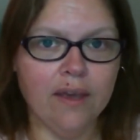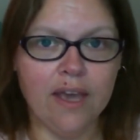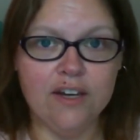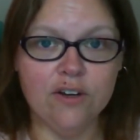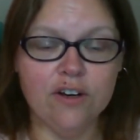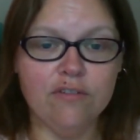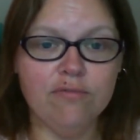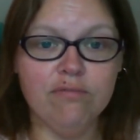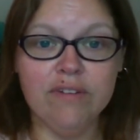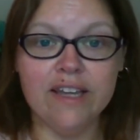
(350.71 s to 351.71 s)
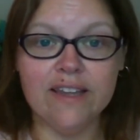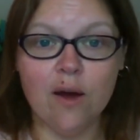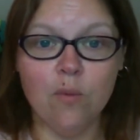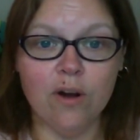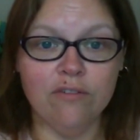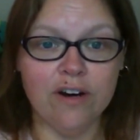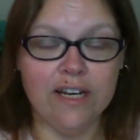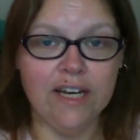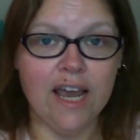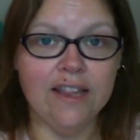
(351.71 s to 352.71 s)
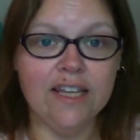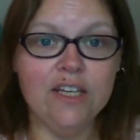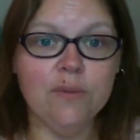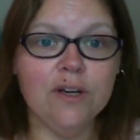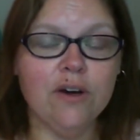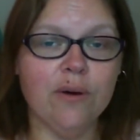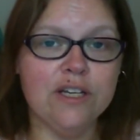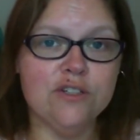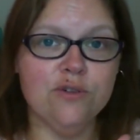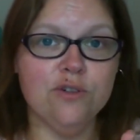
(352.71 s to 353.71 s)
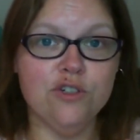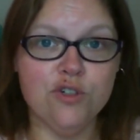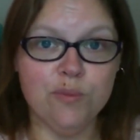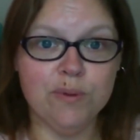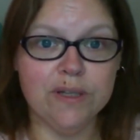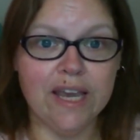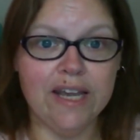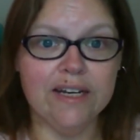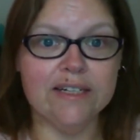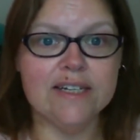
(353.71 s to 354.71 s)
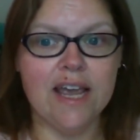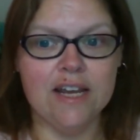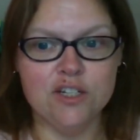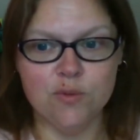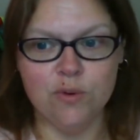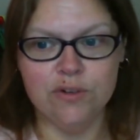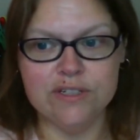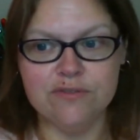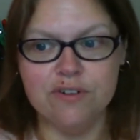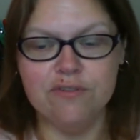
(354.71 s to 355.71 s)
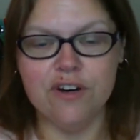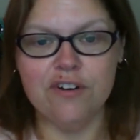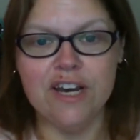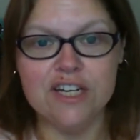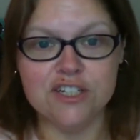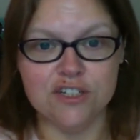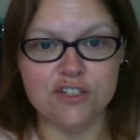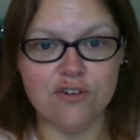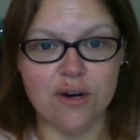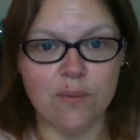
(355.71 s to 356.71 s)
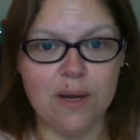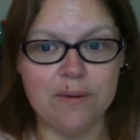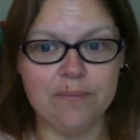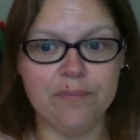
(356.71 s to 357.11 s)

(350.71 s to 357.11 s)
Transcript: and you're going to get that one ready, and then you are going to duplicate it and do all your different variations straight away.